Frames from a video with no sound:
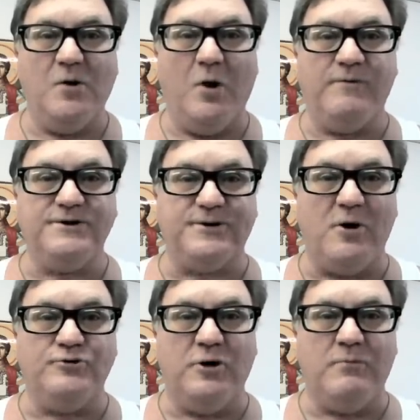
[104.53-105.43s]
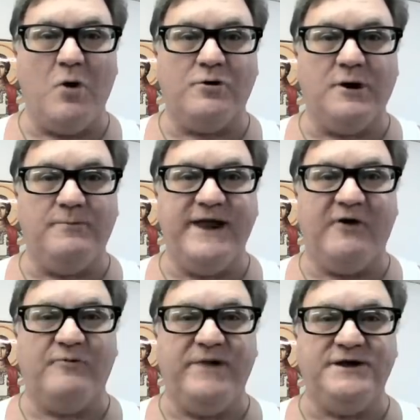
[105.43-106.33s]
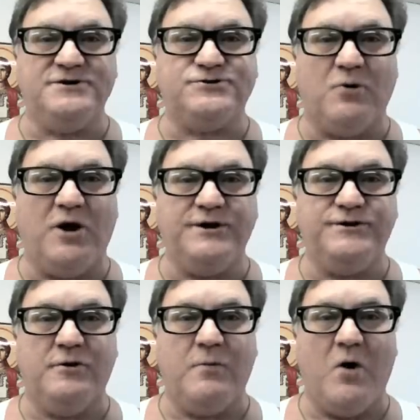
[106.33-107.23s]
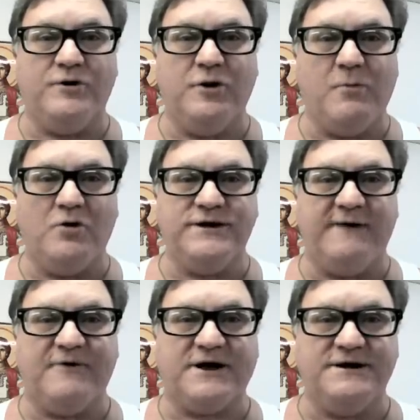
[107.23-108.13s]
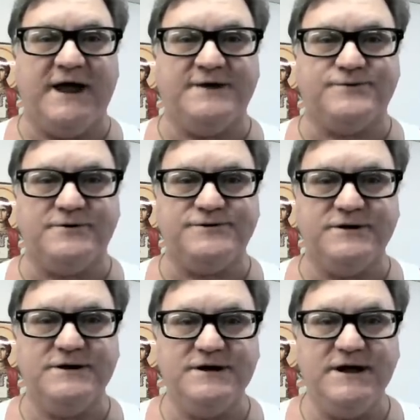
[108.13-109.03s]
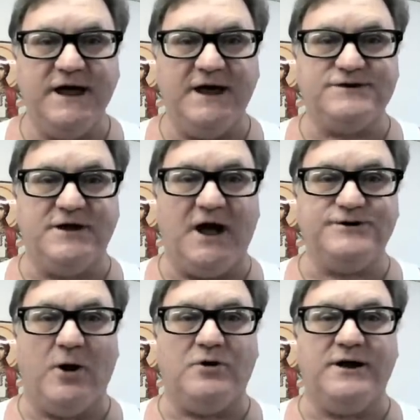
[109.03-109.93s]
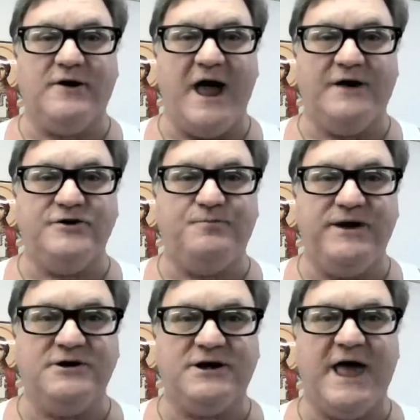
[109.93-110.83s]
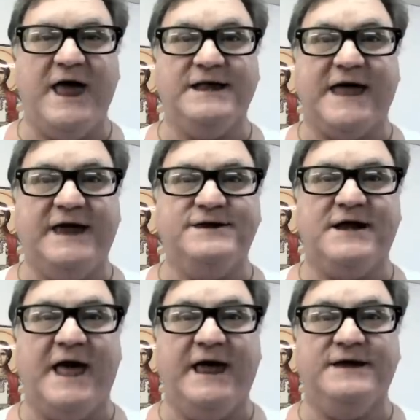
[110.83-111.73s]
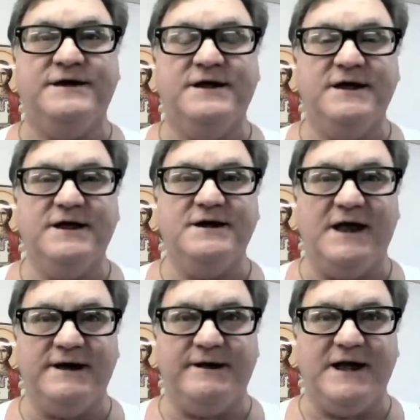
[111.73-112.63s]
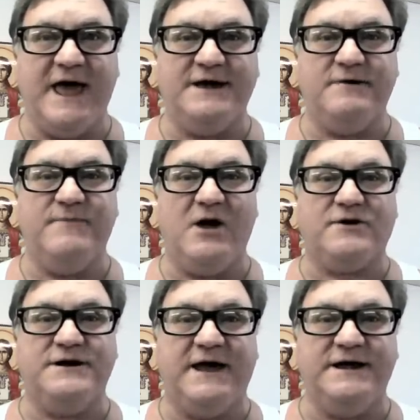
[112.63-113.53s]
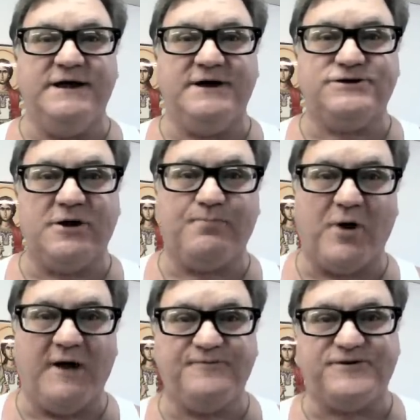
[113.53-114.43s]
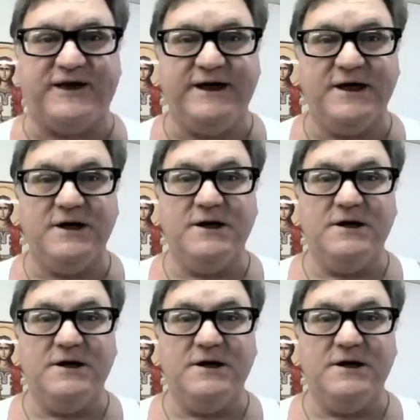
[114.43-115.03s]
overthrown no more. It will never be destroyed no more. No more Nebuchadnezzar's. It's God's holy ground. It's beautiful land, Canaan land, land of milk and honey. This is a prophecy